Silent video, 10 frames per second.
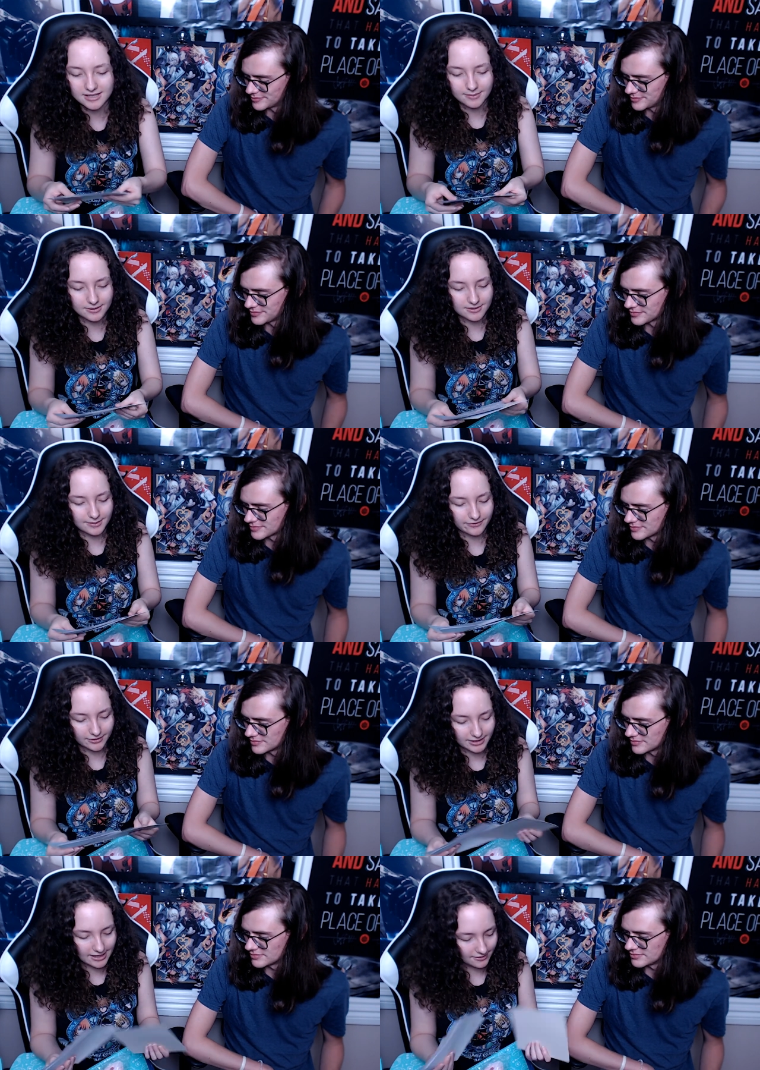Speaker 1: is supposed to be
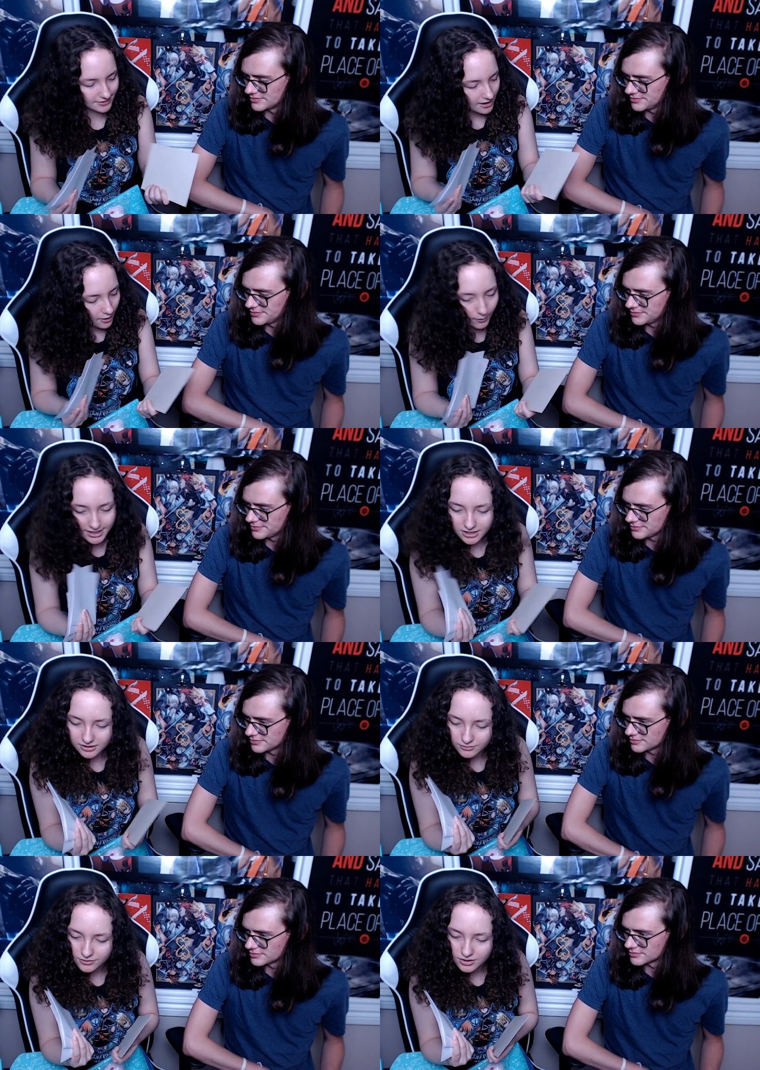for letters. What
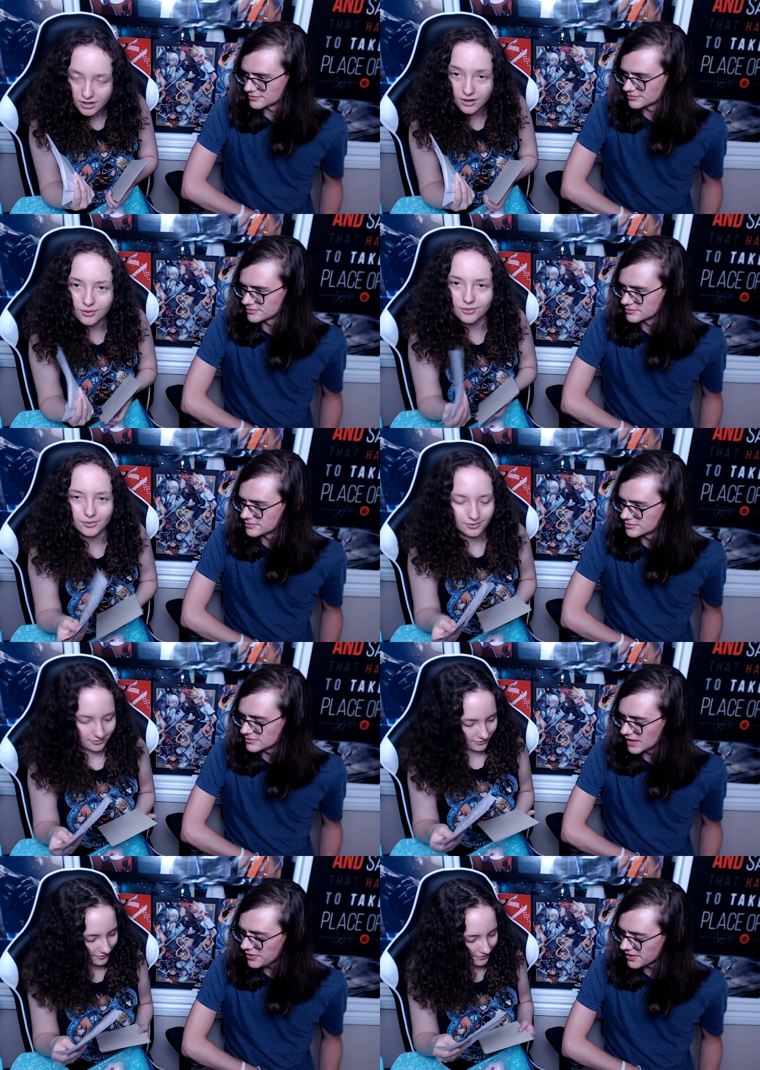did you do?
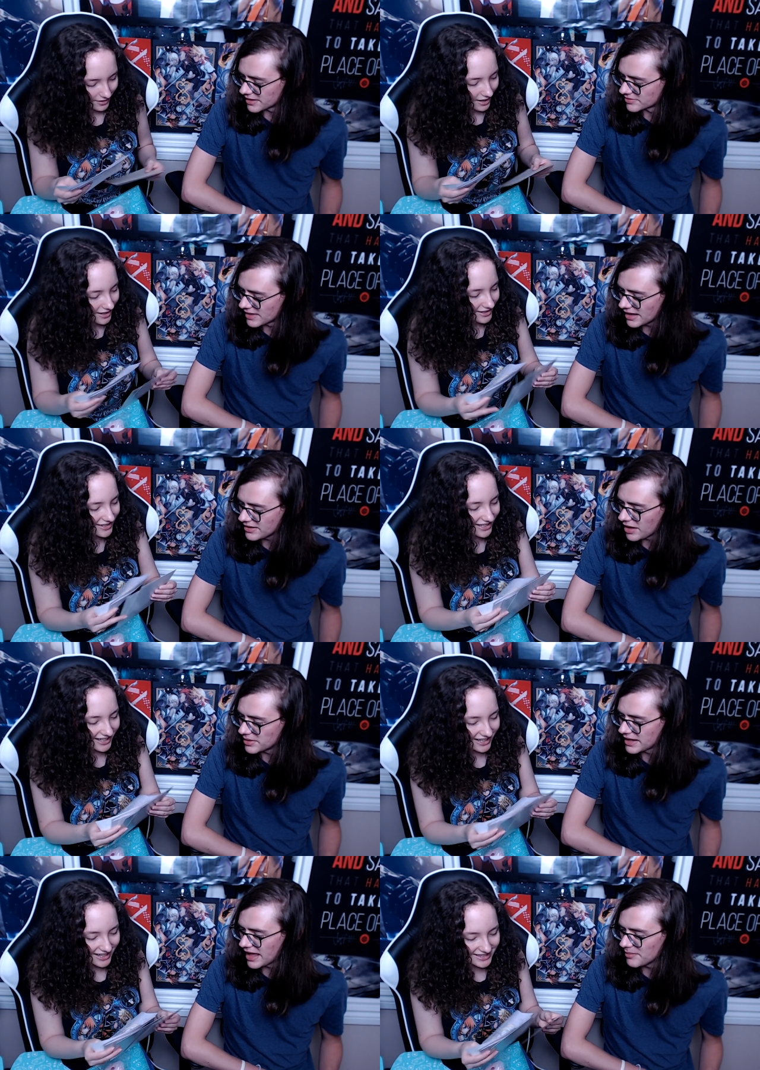Nothing. That's
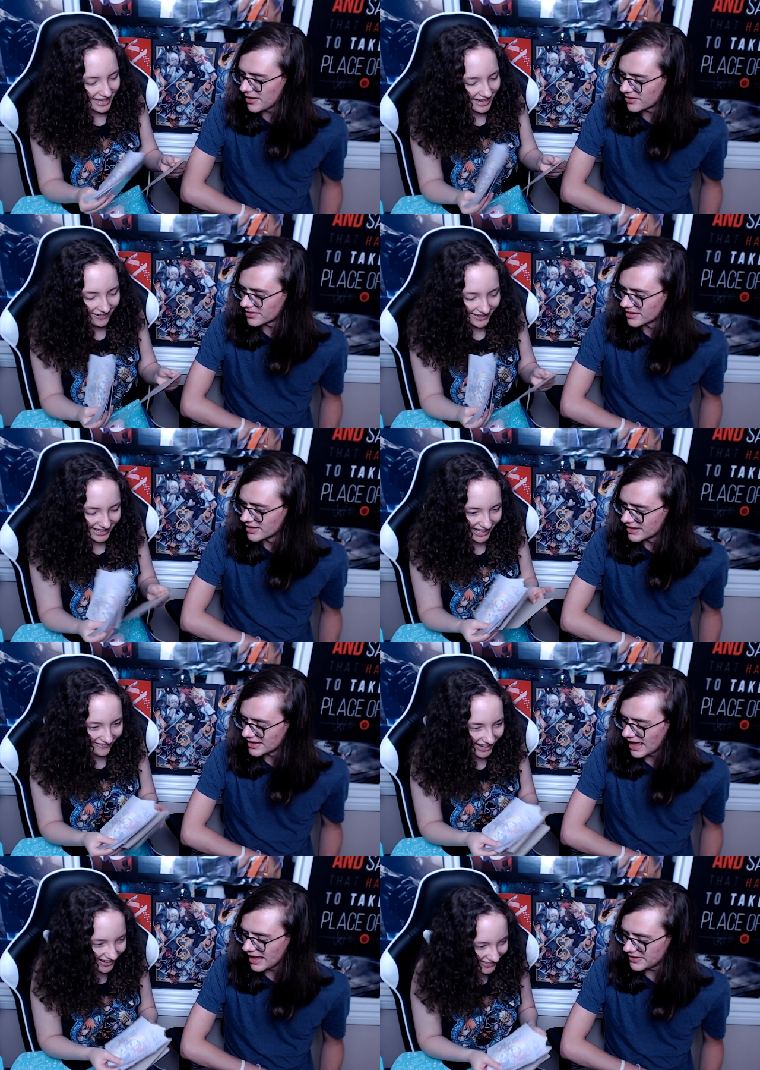
Speaker 2: how it came out. Is that how it
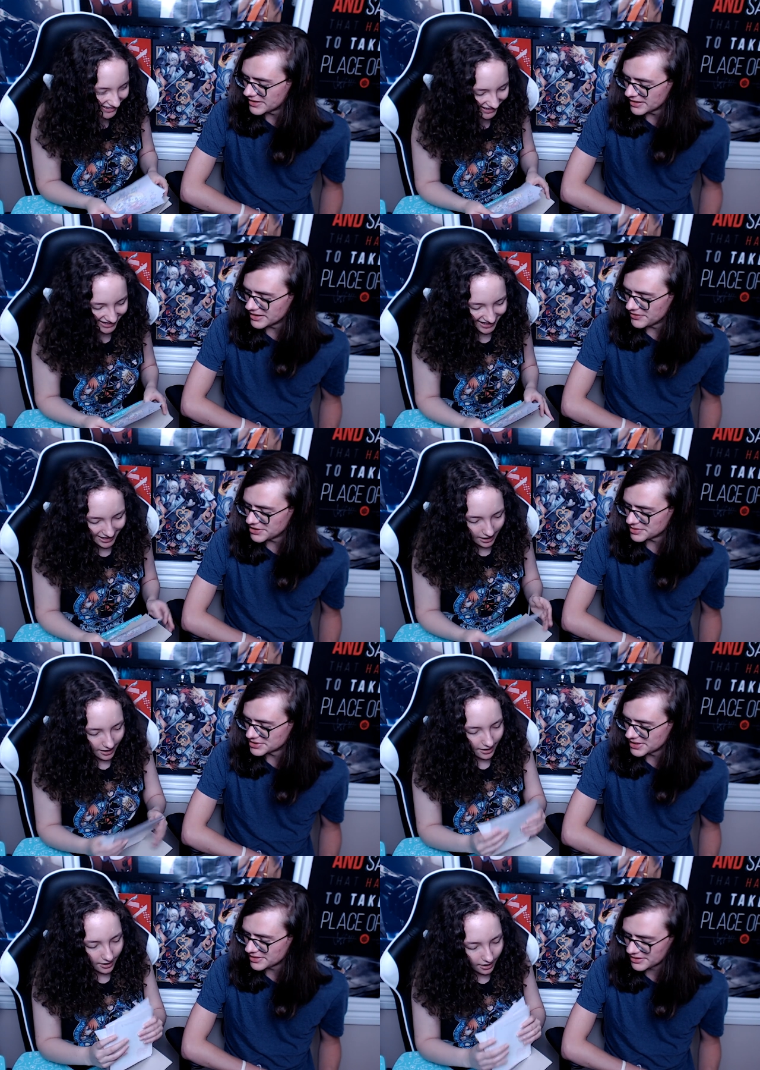came out? Yeah, it's
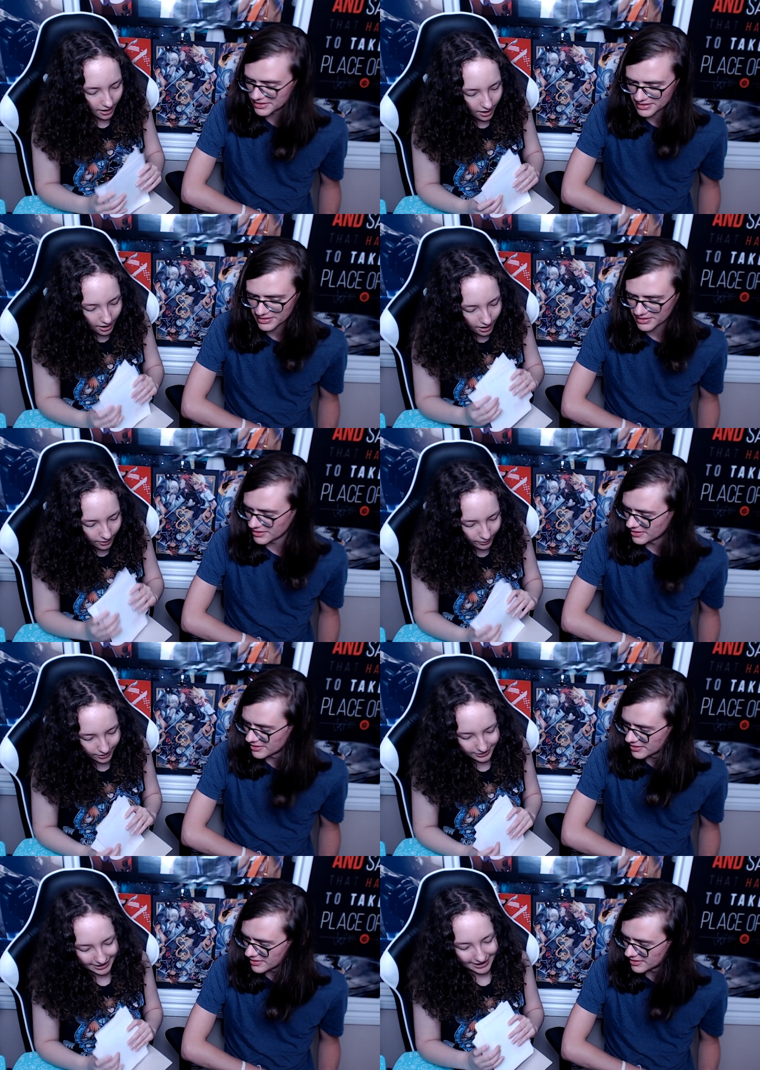individual sheets.
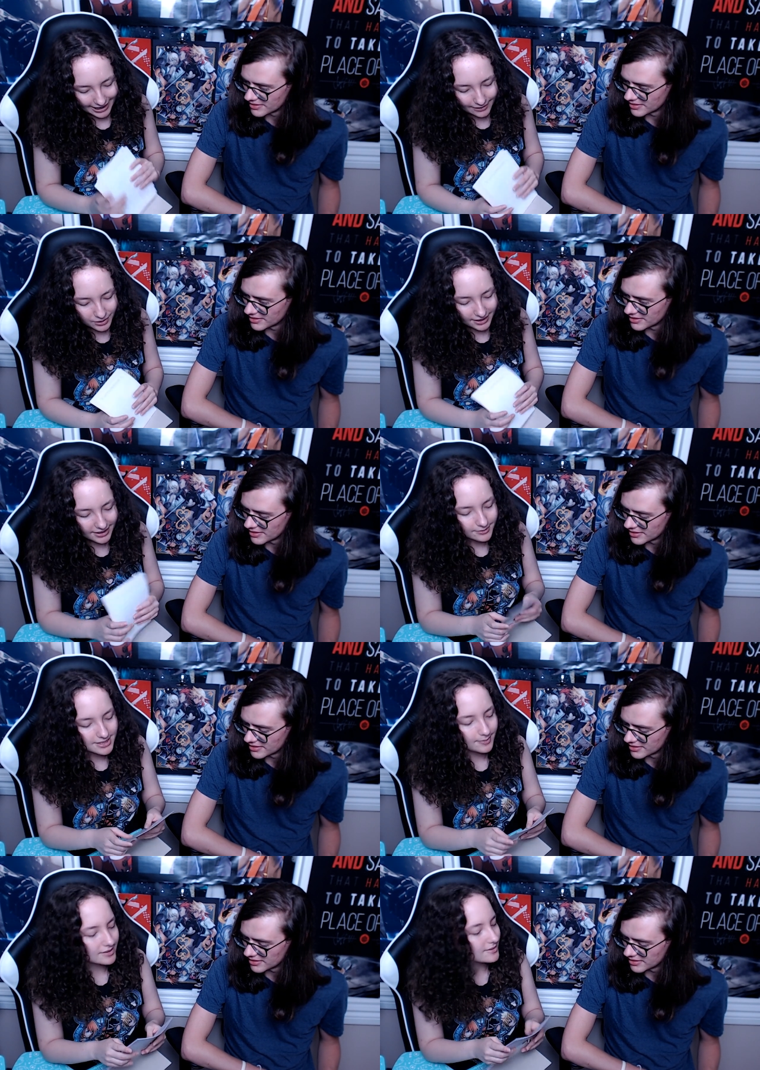Oh,
Speaker 1: okay. I thought it
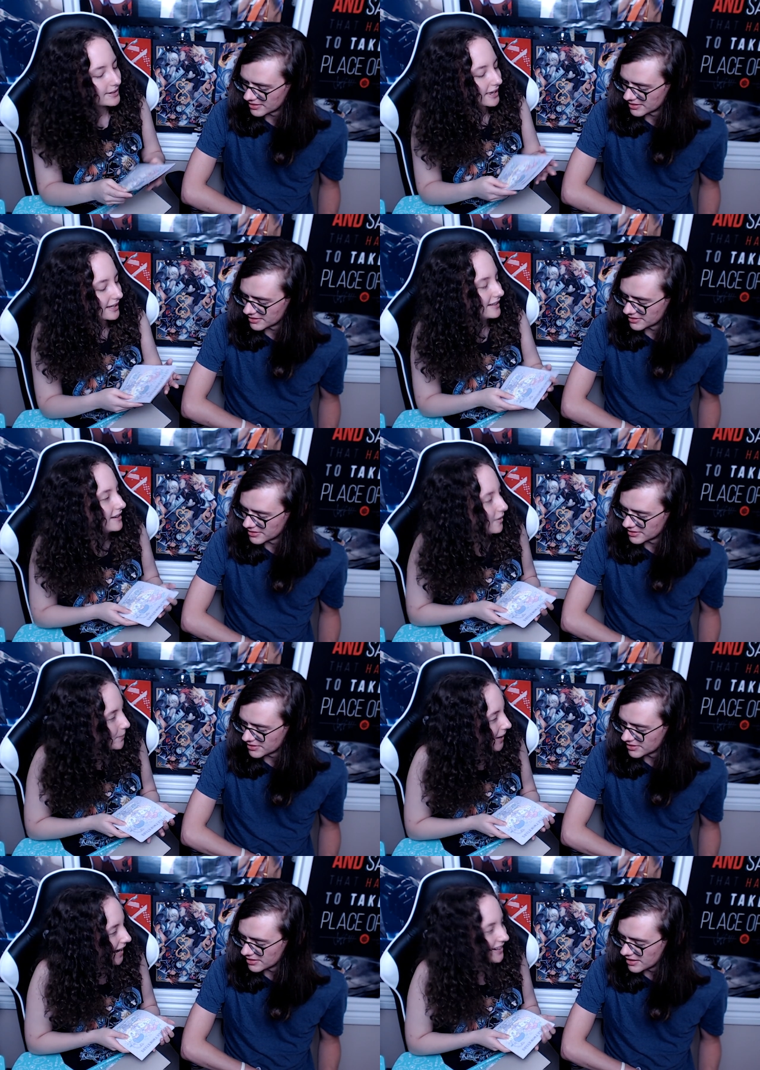was supposed to be like a
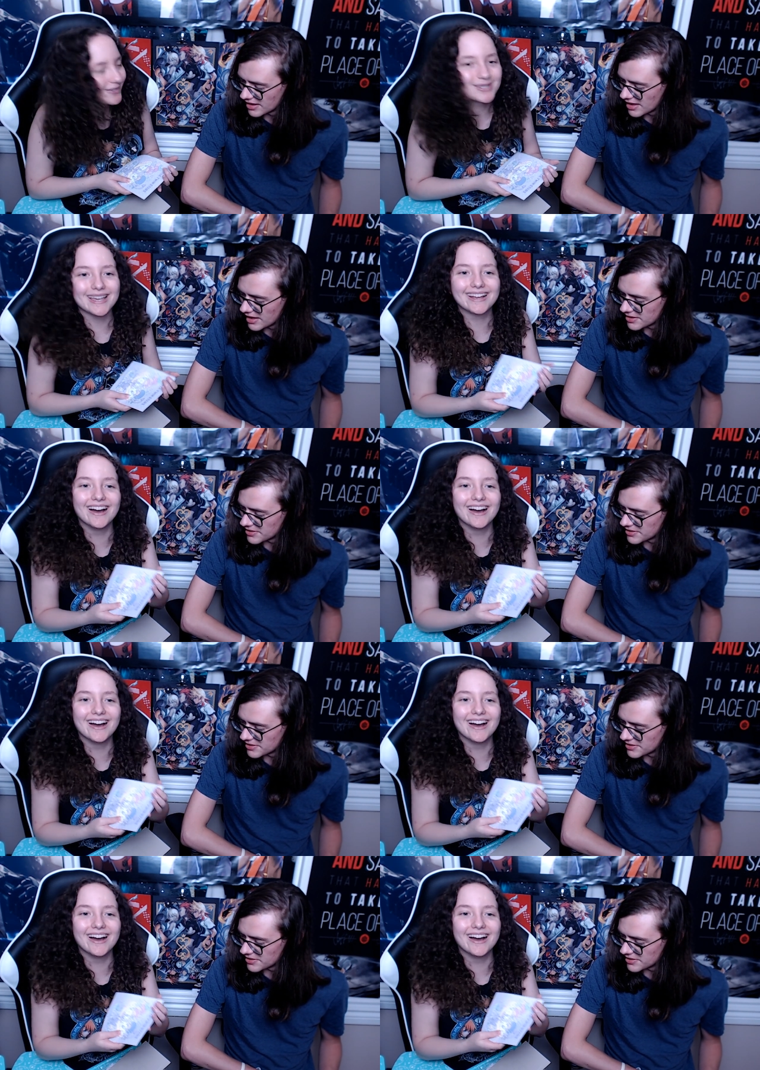notepad. I was like,